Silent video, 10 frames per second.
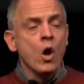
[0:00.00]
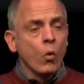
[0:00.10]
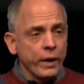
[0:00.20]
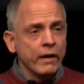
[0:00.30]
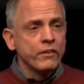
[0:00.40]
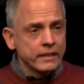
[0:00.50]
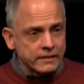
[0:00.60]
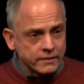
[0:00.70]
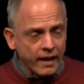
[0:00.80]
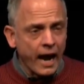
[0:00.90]
We have an
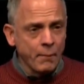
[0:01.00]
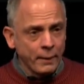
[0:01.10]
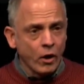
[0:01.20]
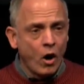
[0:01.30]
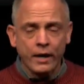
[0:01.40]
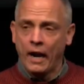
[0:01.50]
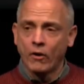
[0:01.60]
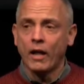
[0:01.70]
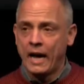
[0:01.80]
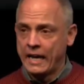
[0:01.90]
assignment on our
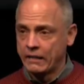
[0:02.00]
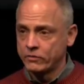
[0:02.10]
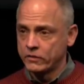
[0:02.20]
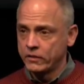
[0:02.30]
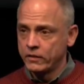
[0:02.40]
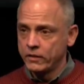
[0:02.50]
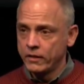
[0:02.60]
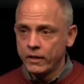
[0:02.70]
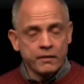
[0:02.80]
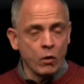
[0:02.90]
lives
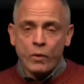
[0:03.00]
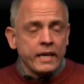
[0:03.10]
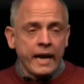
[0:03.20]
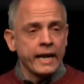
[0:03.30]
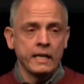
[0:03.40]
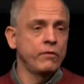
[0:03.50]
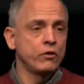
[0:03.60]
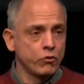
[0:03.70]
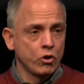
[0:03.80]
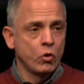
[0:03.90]
that we can't
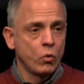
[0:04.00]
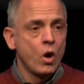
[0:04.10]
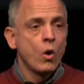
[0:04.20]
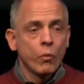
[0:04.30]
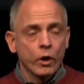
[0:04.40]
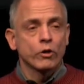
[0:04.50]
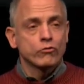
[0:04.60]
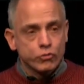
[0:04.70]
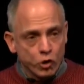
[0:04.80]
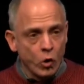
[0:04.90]
even do.
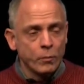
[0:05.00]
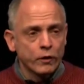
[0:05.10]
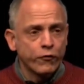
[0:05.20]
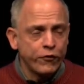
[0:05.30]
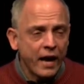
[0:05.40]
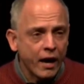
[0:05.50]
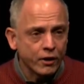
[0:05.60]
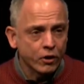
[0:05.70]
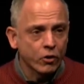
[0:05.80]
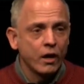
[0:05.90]
We're doomed to
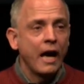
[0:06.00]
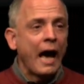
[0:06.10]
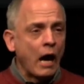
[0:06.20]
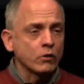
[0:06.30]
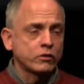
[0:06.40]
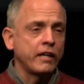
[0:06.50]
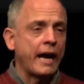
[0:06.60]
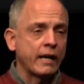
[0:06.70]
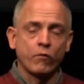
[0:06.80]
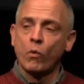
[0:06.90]
failure
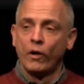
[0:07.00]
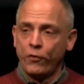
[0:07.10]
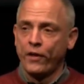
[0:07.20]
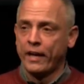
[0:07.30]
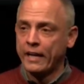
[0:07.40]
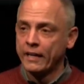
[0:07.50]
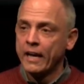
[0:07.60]
outside of one thing.